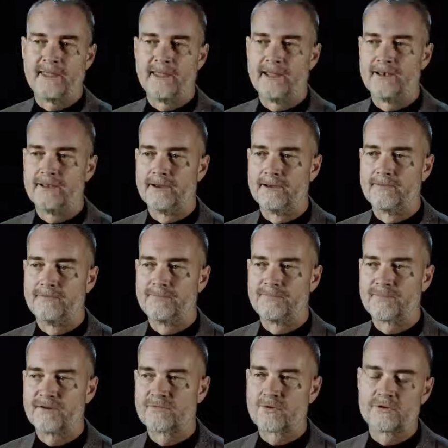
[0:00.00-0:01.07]
And
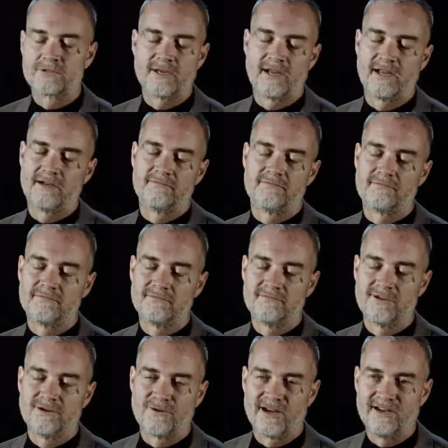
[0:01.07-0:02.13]
of course I had
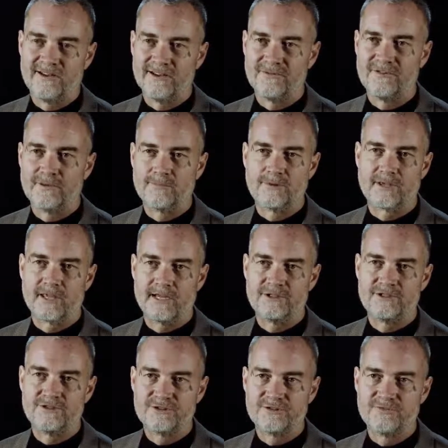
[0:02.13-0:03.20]
no idea of the
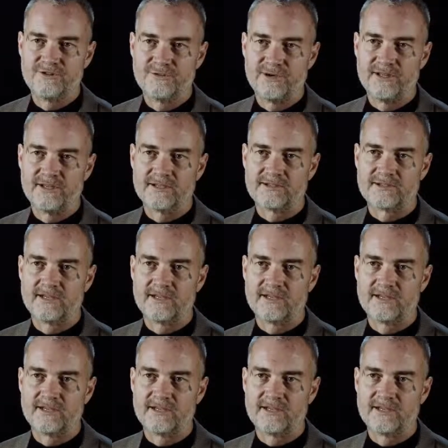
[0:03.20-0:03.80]
implications of doing this.